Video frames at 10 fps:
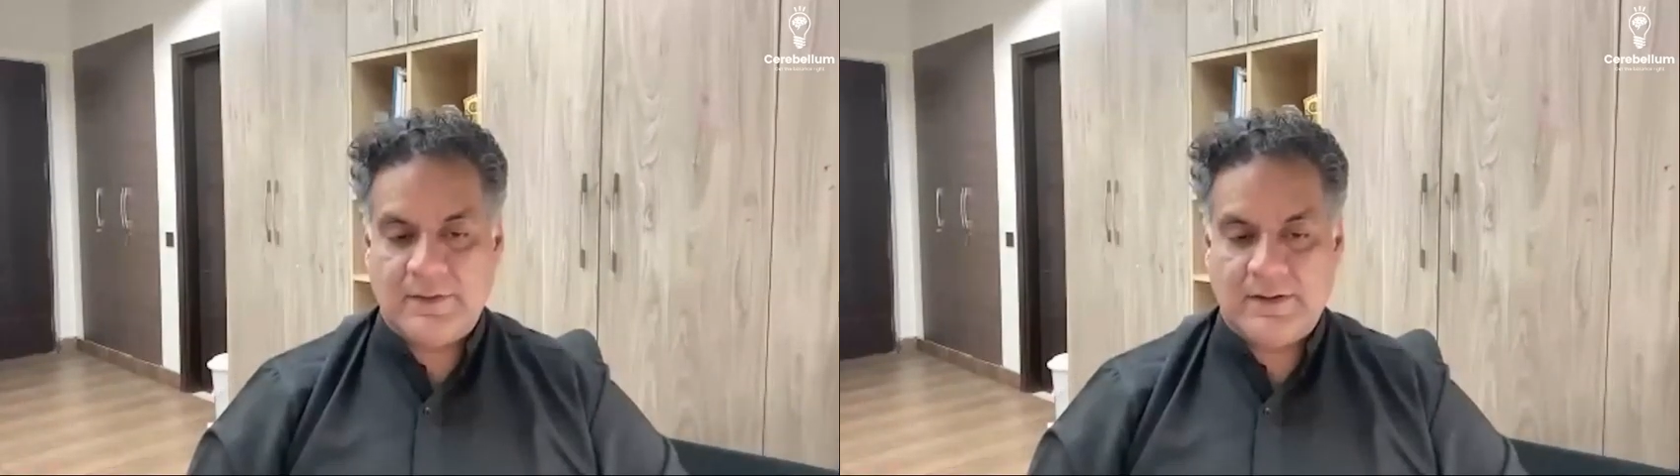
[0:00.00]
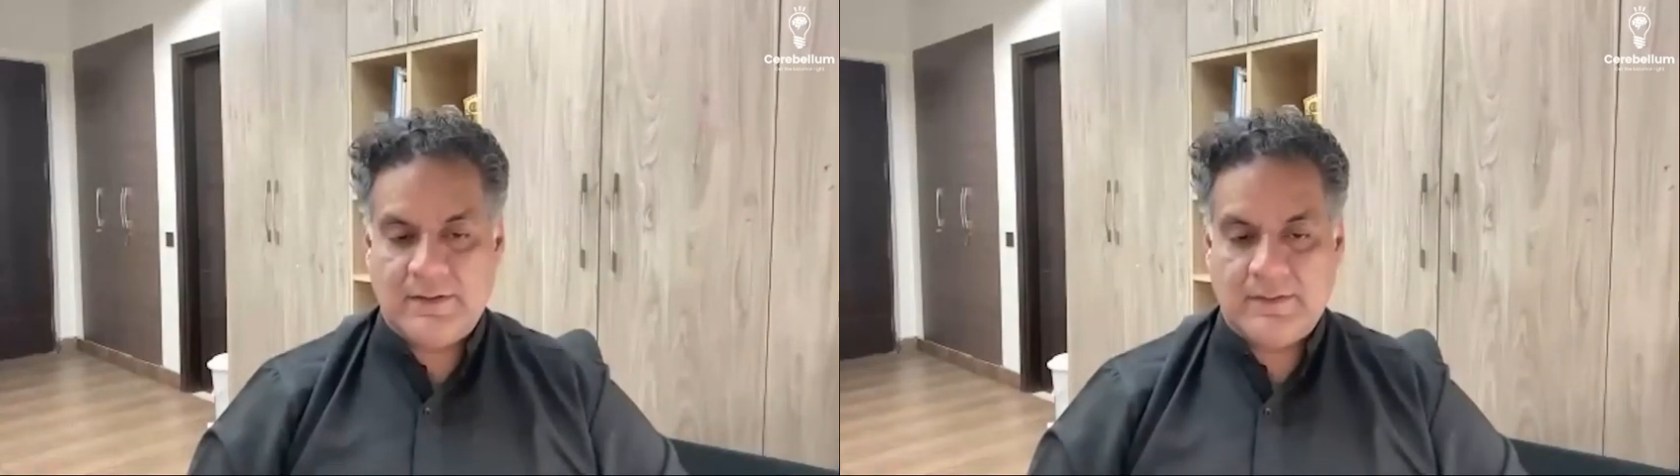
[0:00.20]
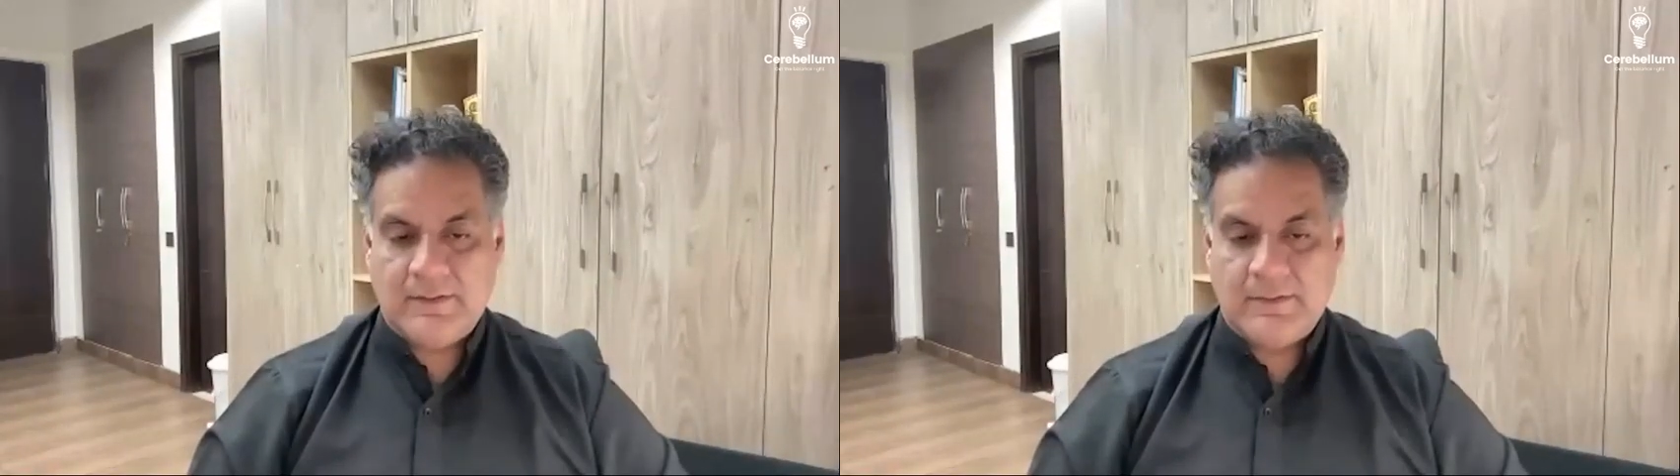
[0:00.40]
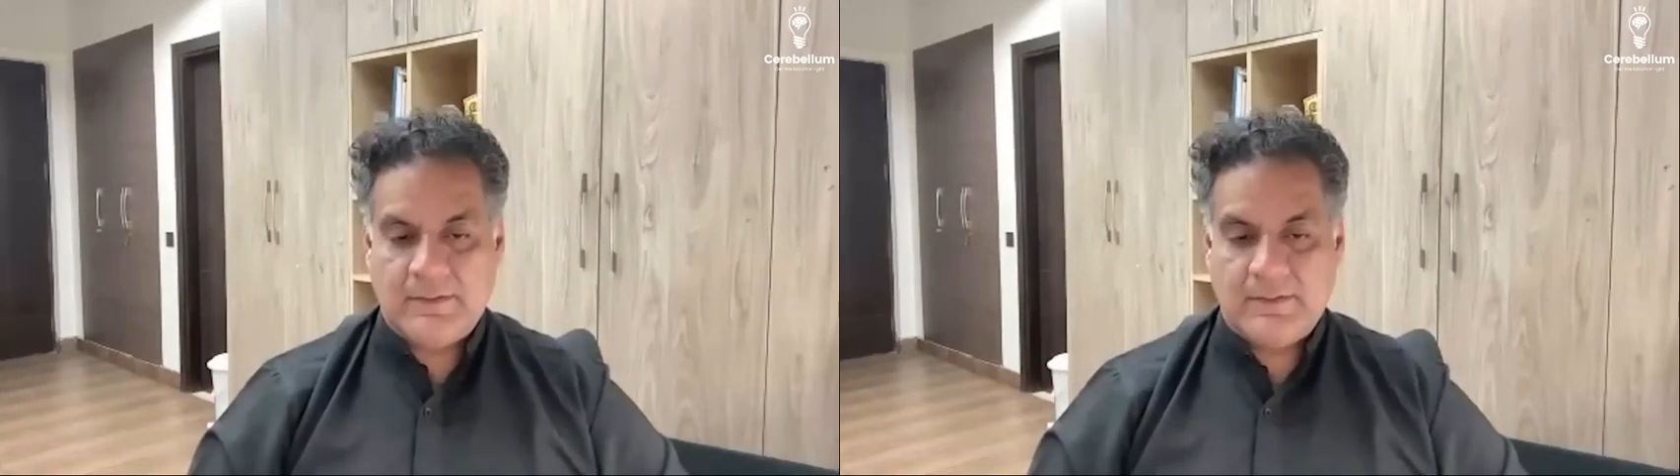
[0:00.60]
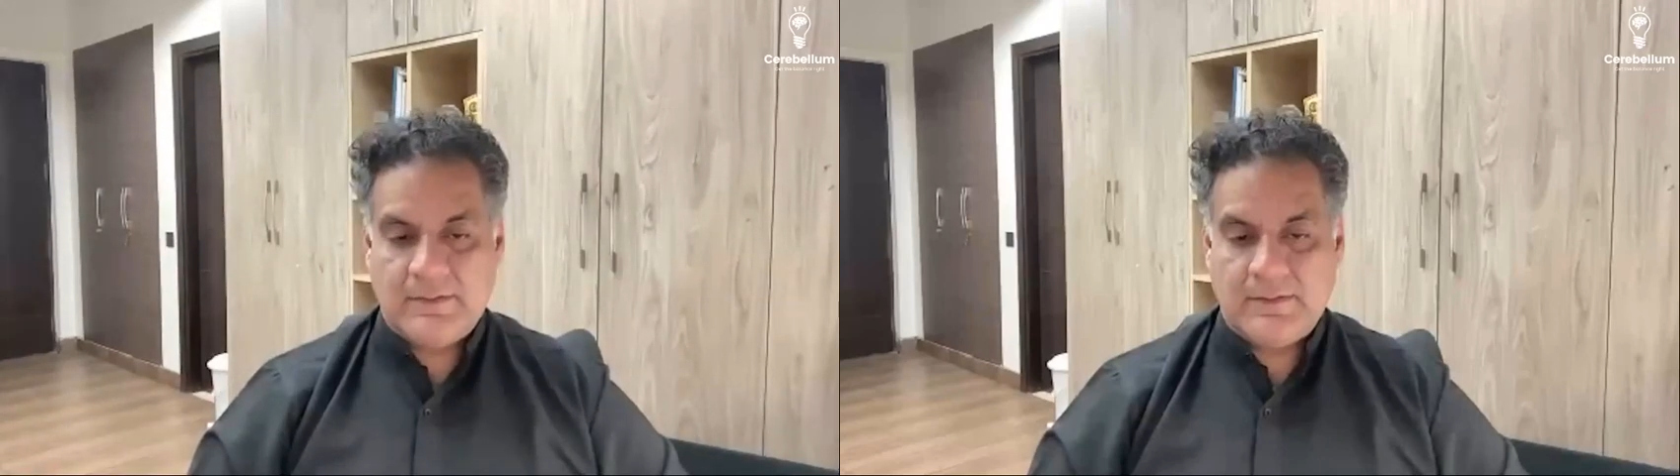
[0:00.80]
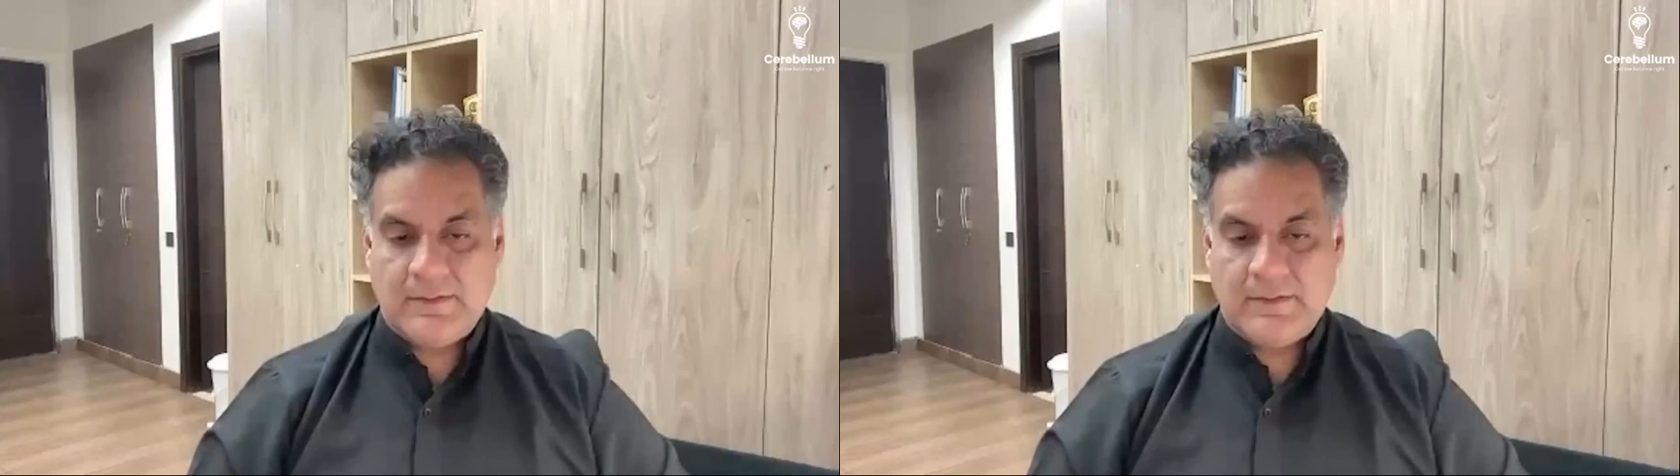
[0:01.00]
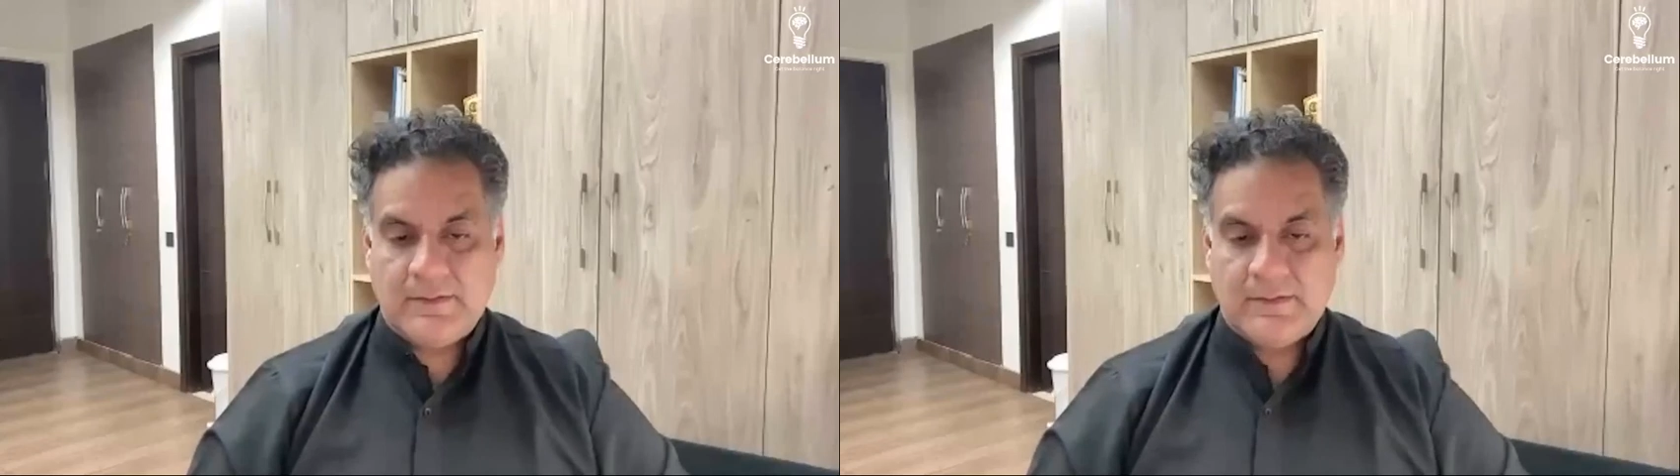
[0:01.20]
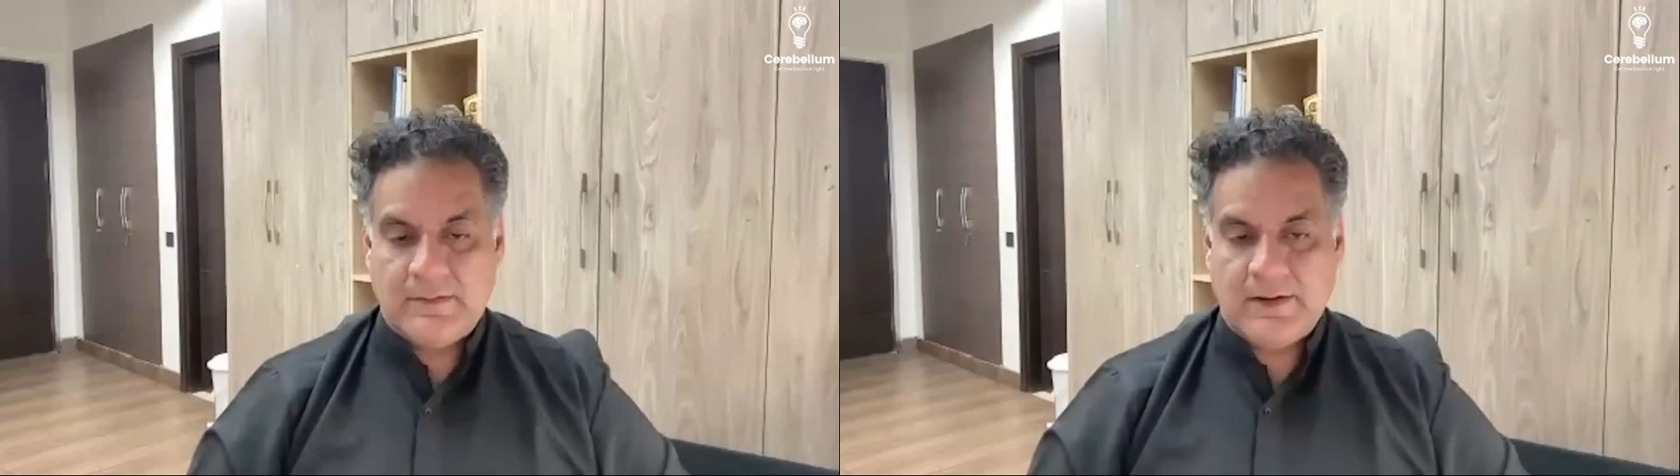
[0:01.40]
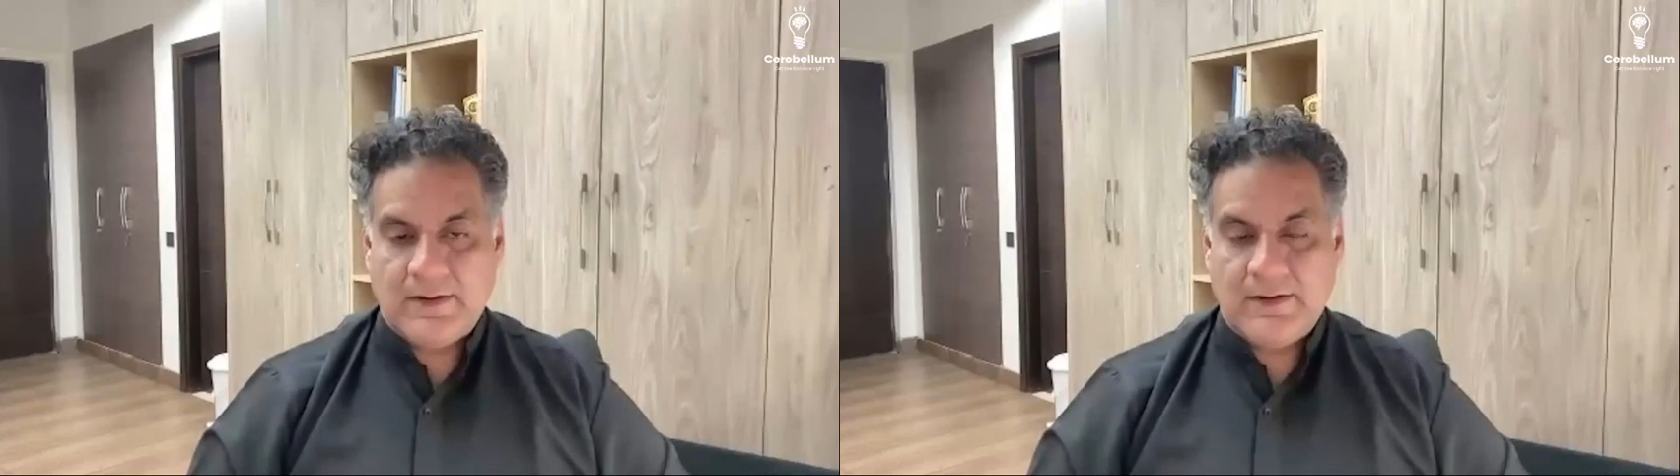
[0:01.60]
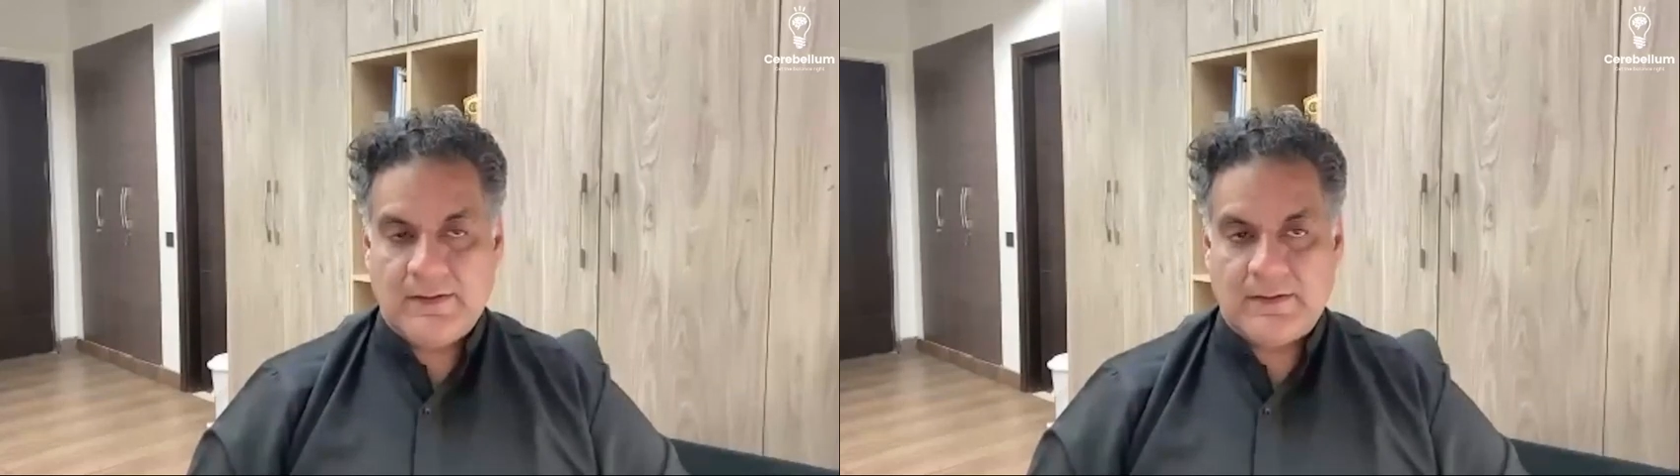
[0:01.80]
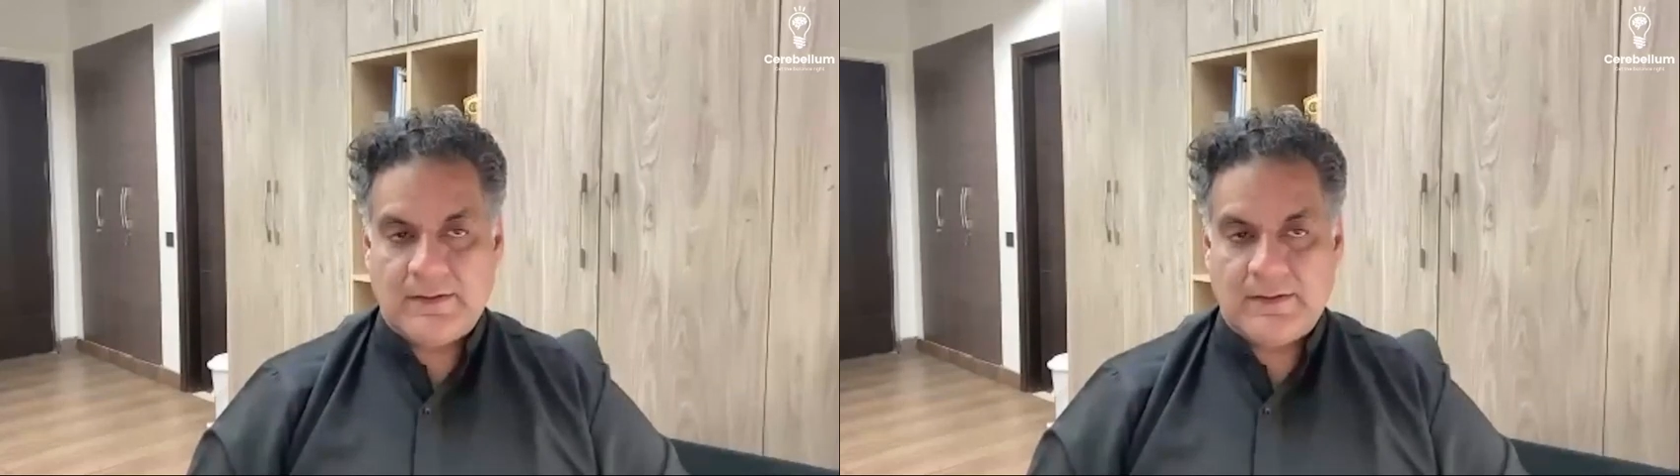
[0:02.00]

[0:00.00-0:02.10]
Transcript: well, right?